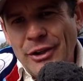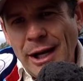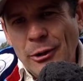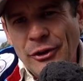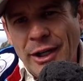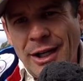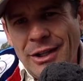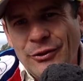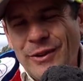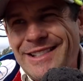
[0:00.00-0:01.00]
in, calories out
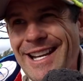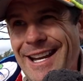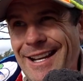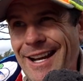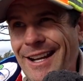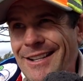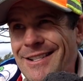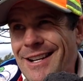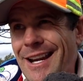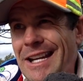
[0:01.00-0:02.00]
is for
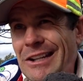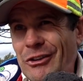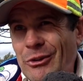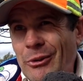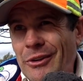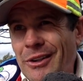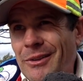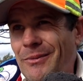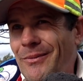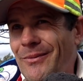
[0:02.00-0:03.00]
teenage eating
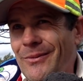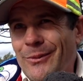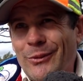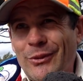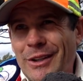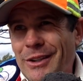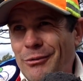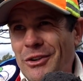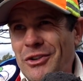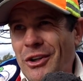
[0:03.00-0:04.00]
disorder, fucking
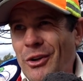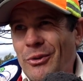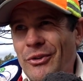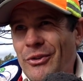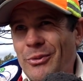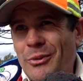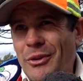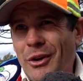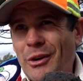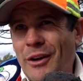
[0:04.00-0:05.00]
rich girls with
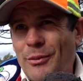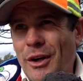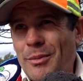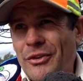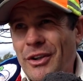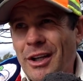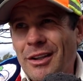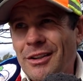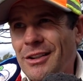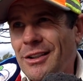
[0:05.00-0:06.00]
no life purpose yet,
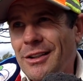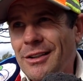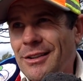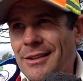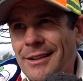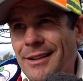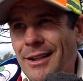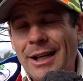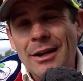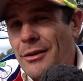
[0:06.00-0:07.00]
you know. And
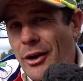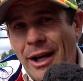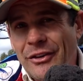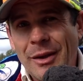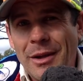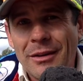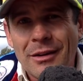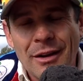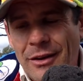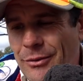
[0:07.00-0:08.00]
again, don't hate to them either.
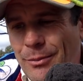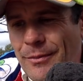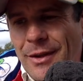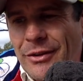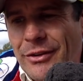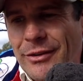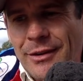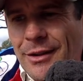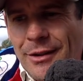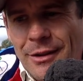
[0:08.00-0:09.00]
Like, this